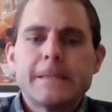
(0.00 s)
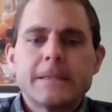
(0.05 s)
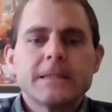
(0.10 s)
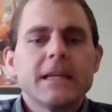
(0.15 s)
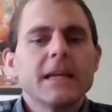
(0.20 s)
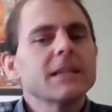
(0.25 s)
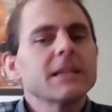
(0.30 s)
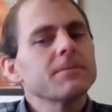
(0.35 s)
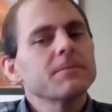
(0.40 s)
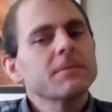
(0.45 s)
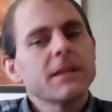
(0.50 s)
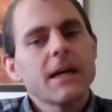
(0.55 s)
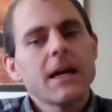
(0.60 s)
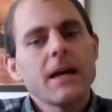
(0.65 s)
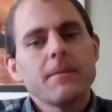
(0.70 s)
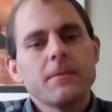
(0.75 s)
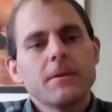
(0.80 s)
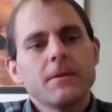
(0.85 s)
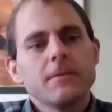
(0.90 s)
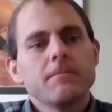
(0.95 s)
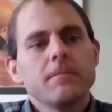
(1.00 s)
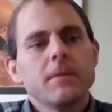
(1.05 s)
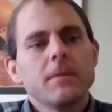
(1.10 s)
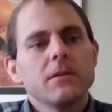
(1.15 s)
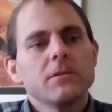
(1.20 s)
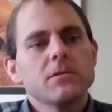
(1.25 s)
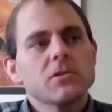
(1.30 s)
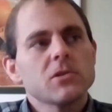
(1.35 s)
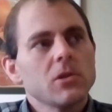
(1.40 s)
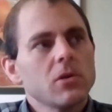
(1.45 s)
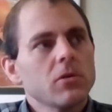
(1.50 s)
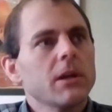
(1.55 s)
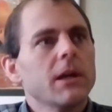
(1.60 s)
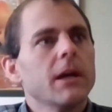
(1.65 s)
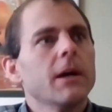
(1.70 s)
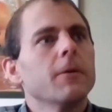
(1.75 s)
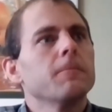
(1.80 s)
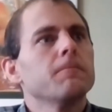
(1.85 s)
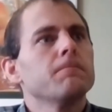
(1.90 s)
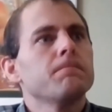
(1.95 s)
take some time and slow
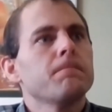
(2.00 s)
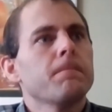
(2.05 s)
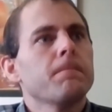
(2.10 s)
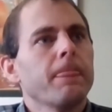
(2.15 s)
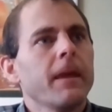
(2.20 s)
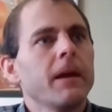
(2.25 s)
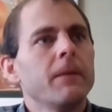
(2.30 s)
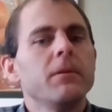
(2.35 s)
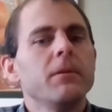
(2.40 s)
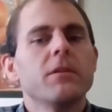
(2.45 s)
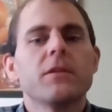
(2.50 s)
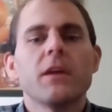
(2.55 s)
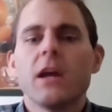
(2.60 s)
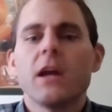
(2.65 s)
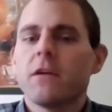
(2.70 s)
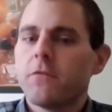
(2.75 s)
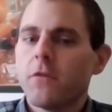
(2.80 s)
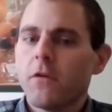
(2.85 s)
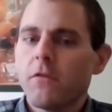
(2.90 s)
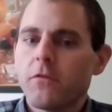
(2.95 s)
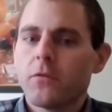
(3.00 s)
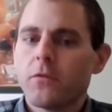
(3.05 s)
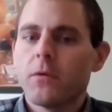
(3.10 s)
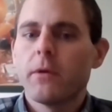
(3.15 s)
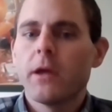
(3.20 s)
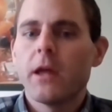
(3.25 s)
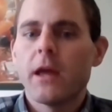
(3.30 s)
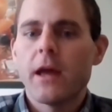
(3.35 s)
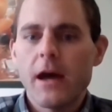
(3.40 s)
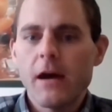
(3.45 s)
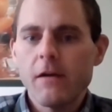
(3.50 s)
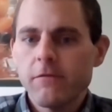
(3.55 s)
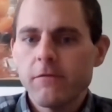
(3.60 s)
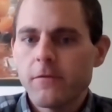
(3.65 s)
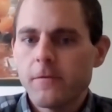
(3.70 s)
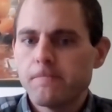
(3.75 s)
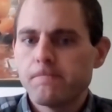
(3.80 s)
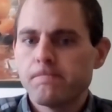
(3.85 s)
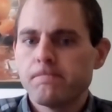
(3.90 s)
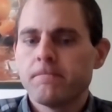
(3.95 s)
down and be thankful for what we have.
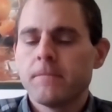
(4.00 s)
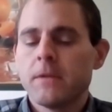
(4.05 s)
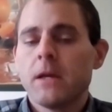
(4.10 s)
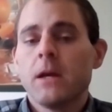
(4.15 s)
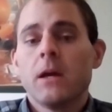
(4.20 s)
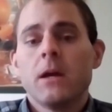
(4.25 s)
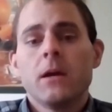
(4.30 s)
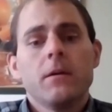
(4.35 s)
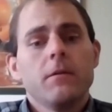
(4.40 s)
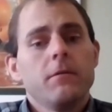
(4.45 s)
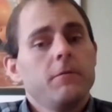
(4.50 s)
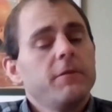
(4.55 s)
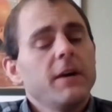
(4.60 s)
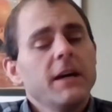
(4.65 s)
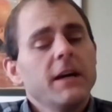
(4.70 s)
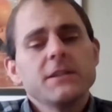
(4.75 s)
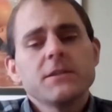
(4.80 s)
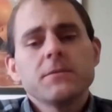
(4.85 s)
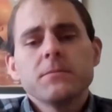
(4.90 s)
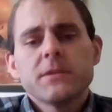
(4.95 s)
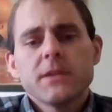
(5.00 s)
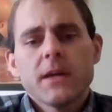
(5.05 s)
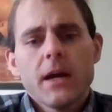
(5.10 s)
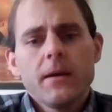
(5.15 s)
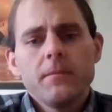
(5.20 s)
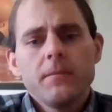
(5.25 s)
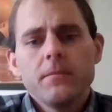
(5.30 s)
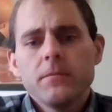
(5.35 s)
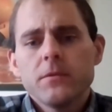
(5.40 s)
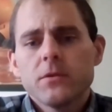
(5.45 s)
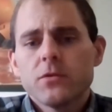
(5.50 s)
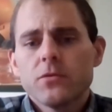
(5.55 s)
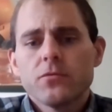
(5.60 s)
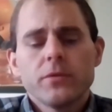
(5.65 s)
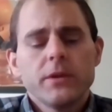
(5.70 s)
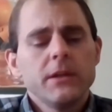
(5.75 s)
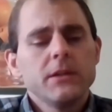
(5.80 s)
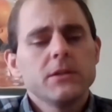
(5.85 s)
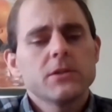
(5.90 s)
Find some time to read